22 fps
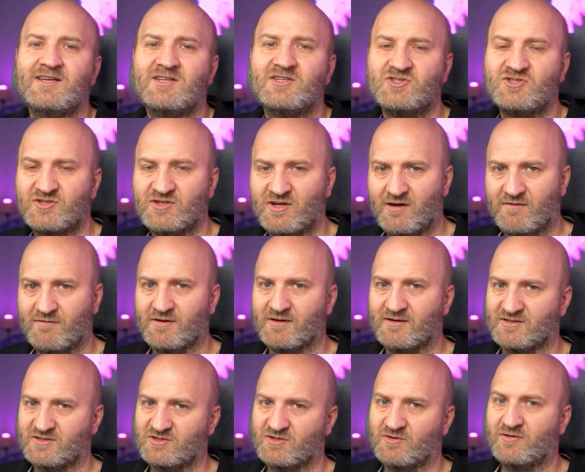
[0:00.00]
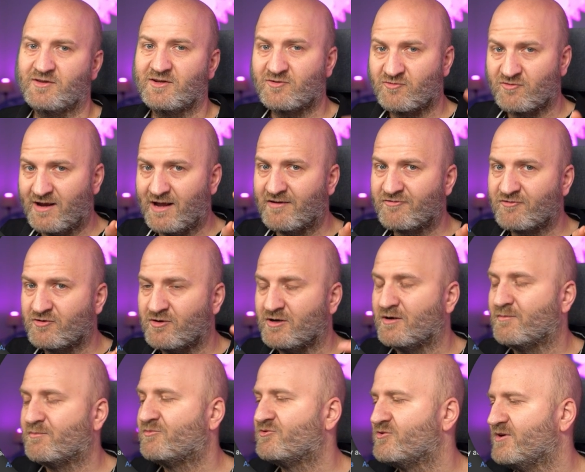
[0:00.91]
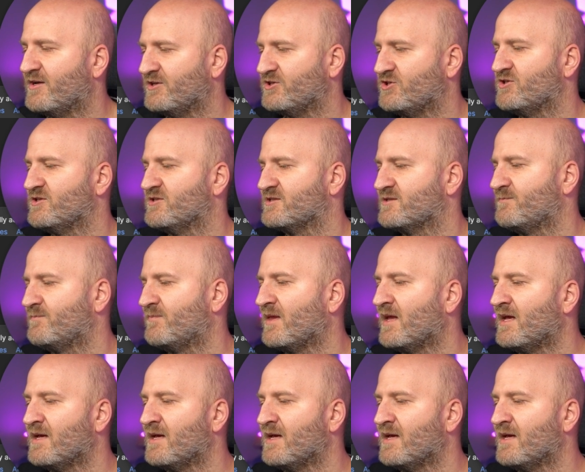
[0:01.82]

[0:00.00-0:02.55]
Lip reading: server, so the GraphQL operations.